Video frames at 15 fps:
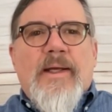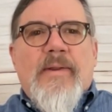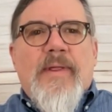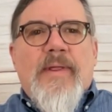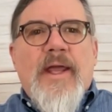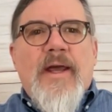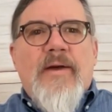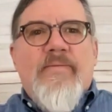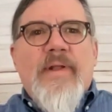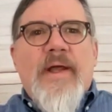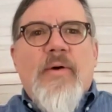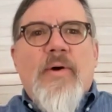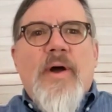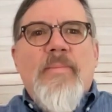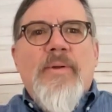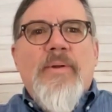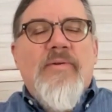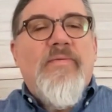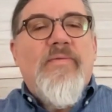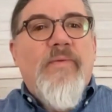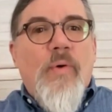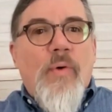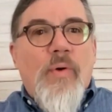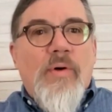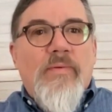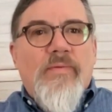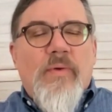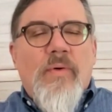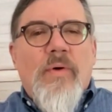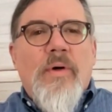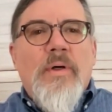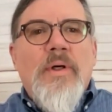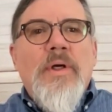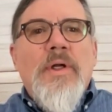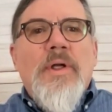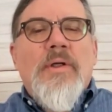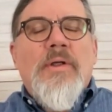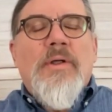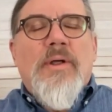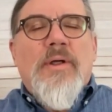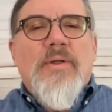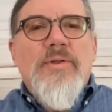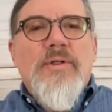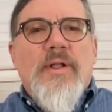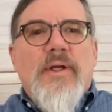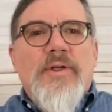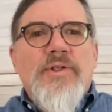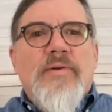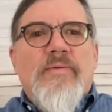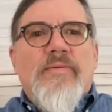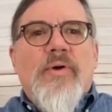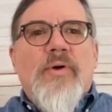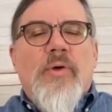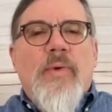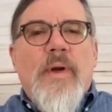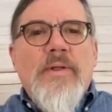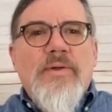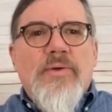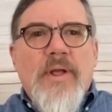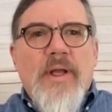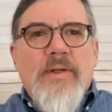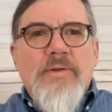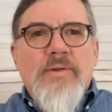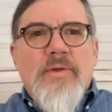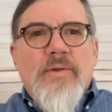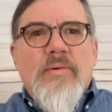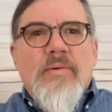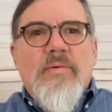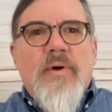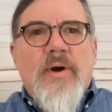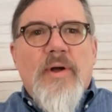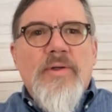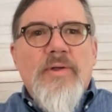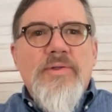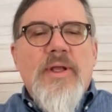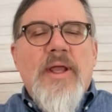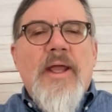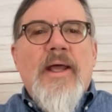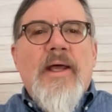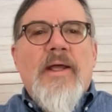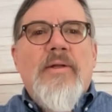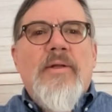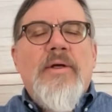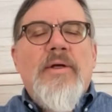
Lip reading: they have now, I believe, 4 for selection of colorectal cancer drugs and